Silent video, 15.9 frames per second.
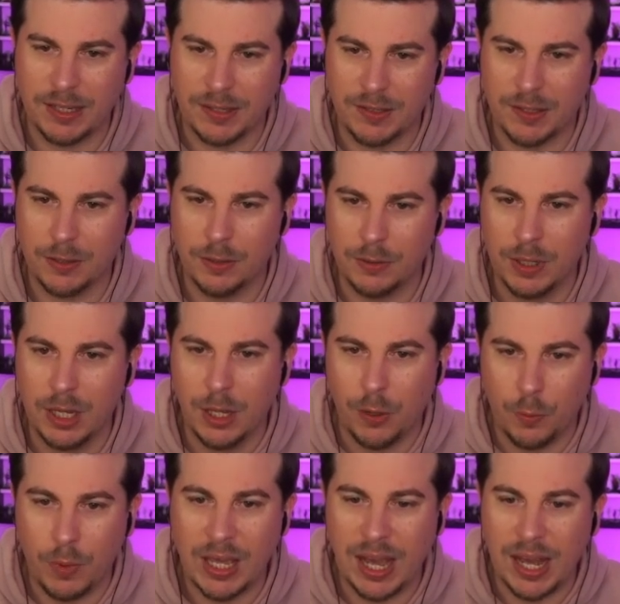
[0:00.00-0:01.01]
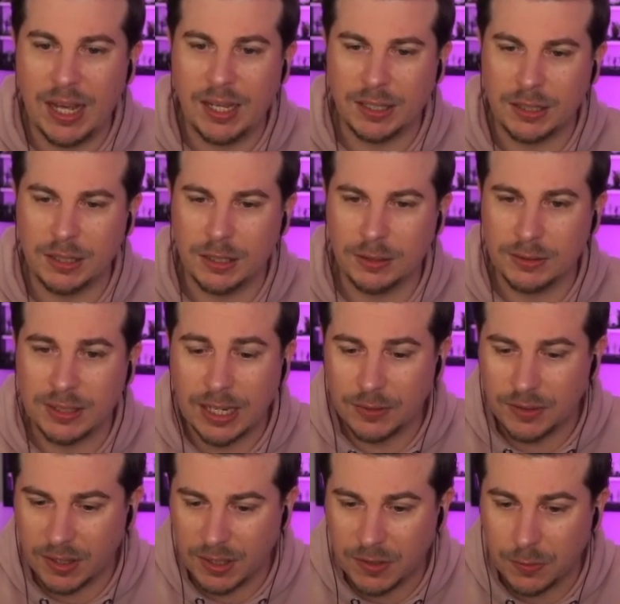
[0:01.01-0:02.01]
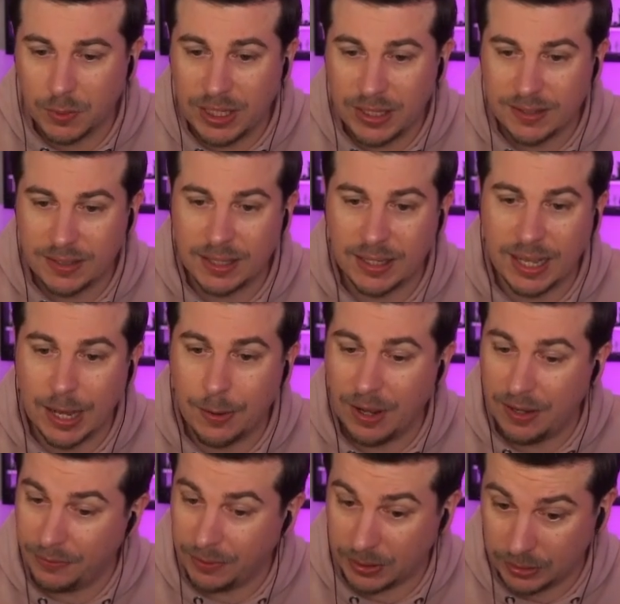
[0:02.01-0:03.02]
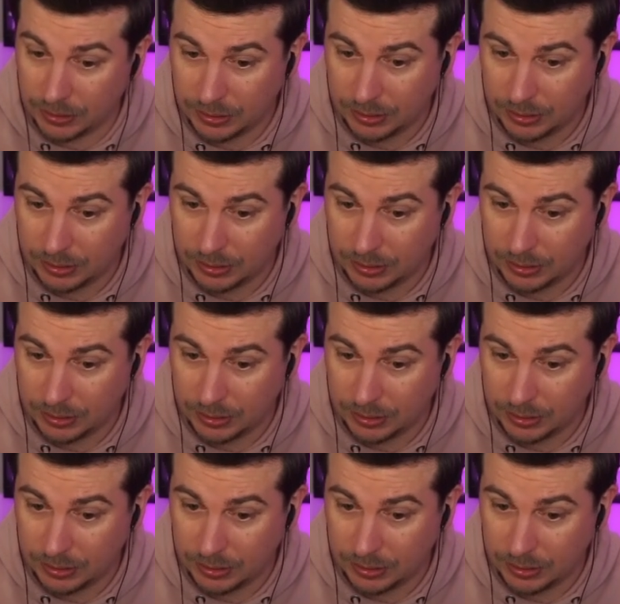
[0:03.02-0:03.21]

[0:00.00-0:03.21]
so we are going to go down to this Wheezing. However,